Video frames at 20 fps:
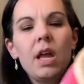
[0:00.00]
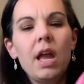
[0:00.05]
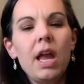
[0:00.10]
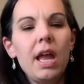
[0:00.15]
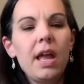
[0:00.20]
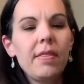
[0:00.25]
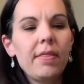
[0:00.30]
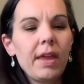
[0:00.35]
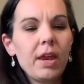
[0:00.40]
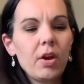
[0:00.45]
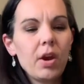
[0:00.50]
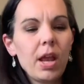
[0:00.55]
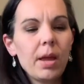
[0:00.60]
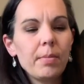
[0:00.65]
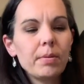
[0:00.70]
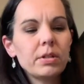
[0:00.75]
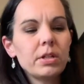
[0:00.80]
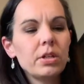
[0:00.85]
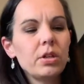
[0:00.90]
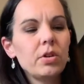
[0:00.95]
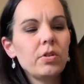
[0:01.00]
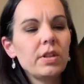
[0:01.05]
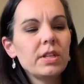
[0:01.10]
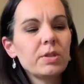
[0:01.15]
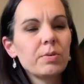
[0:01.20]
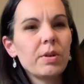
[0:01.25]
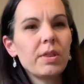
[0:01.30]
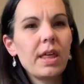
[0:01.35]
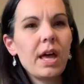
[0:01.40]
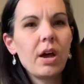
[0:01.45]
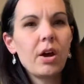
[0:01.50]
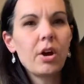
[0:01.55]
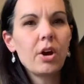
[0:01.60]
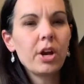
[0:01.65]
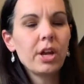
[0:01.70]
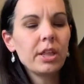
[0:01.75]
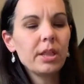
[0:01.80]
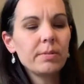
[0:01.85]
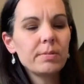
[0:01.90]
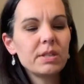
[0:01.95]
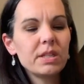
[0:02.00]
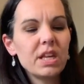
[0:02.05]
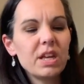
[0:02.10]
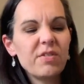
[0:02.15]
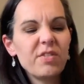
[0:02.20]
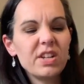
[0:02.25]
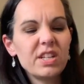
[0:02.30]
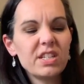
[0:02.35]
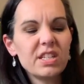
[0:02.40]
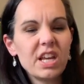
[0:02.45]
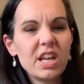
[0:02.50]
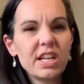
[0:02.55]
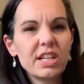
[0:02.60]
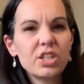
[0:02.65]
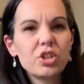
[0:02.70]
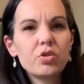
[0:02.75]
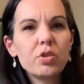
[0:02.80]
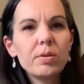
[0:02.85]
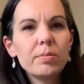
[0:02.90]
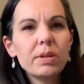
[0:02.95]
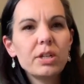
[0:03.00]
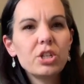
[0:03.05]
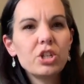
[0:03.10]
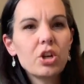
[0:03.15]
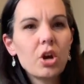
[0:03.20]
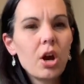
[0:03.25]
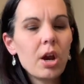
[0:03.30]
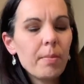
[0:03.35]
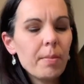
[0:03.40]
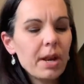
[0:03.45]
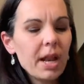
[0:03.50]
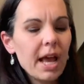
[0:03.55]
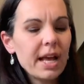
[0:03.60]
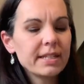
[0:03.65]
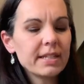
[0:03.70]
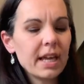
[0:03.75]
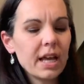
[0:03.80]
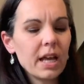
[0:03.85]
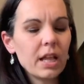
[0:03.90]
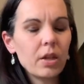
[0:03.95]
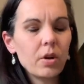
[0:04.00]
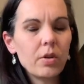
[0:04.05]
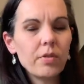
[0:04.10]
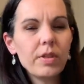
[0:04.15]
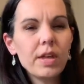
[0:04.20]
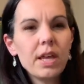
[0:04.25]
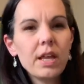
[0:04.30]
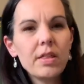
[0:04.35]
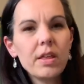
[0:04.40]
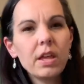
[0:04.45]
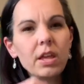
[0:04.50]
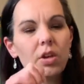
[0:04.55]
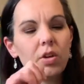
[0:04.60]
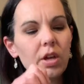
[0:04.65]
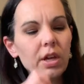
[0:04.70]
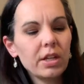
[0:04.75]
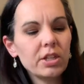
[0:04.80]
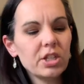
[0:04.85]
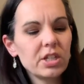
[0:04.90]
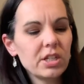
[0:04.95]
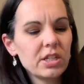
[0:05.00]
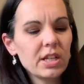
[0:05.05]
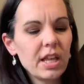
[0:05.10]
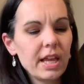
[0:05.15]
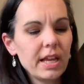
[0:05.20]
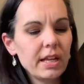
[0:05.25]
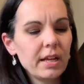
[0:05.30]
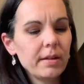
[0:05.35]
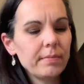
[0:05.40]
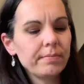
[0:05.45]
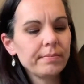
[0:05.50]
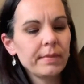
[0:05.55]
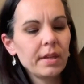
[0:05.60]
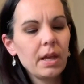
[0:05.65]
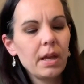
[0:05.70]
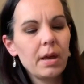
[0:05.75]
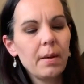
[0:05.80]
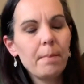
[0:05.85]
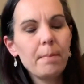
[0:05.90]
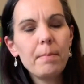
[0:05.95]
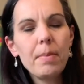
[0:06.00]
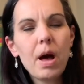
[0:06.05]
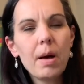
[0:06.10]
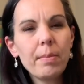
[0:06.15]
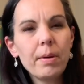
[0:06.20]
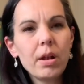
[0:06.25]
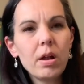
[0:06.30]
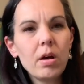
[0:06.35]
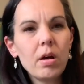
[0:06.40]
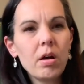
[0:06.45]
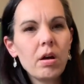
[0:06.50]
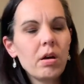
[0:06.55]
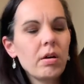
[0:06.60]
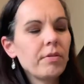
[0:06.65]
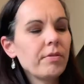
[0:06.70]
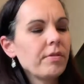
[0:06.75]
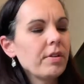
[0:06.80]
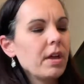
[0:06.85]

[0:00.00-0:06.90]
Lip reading: and they are able to do this without hurting themselves. It is not extremely sharp, but it has like a little thing that you can just like pop it off.